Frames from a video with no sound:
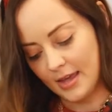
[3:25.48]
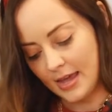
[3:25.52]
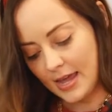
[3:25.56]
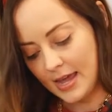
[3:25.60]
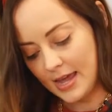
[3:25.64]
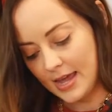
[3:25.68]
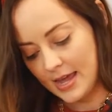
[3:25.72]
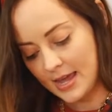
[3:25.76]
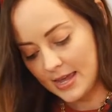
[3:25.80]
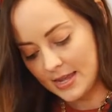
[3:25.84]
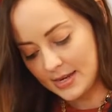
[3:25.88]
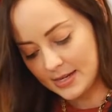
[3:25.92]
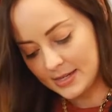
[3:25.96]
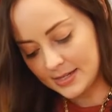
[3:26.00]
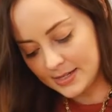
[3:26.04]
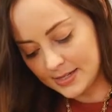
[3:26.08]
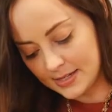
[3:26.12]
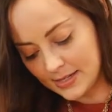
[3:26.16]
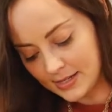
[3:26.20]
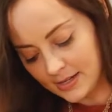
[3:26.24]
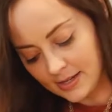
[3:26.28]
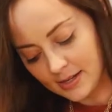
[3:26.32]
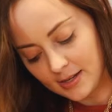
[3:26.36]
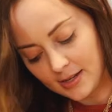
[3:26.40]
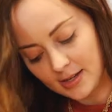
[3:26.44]
And
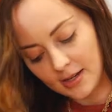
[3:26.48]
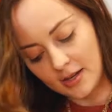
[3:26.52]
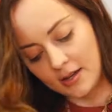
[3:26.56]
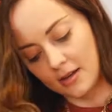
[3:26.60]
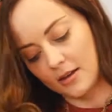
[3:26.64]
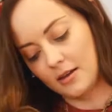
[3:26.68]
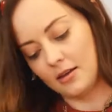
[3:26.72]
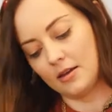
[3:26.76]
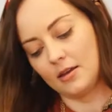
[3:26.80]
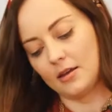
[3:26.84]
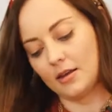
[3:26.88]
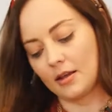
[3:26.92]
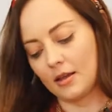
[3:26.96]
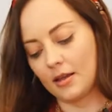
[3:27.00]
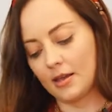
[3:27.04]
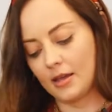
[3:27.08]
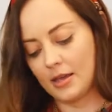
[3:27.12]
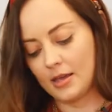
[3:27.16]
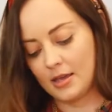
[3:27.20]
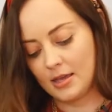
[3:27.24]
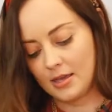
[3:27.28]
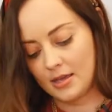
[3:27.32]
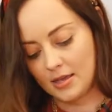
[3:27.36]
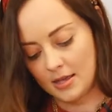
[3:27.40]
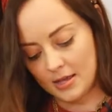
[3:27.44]

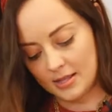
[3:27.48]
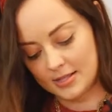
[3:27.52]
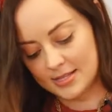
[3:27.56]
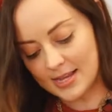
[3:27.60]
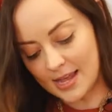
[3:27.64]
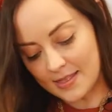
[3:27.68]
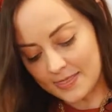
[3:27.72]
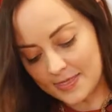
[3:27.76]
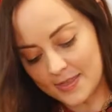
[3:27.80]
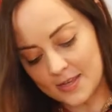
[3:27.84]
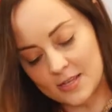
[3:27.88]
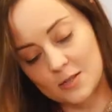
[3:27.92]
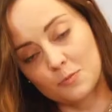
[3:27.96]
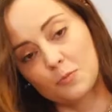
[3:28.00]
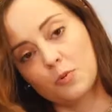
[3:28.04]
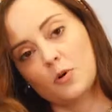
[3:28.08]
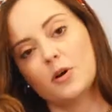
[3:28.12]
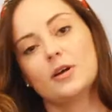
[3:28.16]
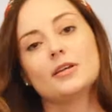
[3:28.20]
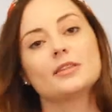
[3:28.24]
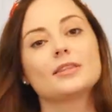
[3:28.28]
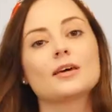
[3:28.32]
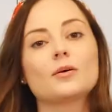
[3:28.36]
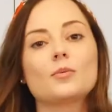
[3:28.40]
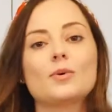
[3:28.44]
it's at this
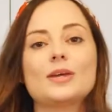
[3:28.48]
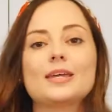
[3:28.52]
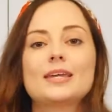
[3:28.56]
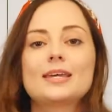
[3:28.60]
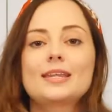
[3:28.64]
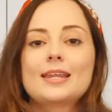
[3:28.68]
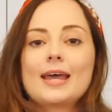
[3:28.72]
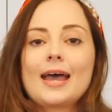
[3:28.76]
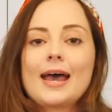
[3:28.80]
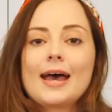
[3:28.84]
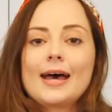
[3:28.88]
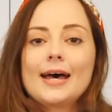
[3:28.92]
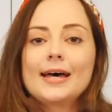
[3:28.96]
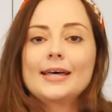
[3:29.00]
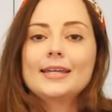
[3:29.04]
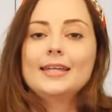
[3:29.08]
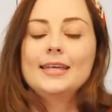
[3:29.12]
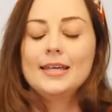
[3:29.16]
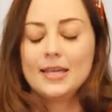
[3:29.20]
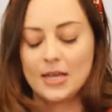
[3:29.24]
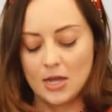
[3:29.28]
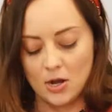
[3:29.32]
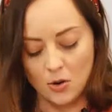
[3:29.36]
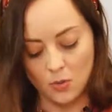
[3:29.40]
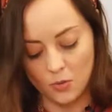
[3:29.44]
point that we can add
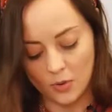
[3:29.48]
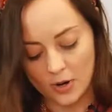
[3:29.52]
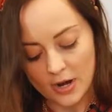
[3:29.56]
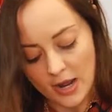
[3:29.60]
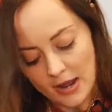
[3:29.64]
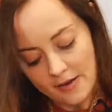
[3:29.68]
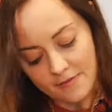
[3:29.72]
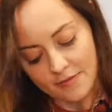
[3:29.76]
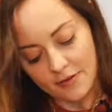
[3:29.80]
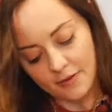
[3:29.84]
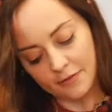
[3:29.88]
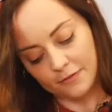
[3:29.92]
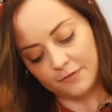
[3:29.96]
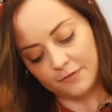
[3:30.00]
whatever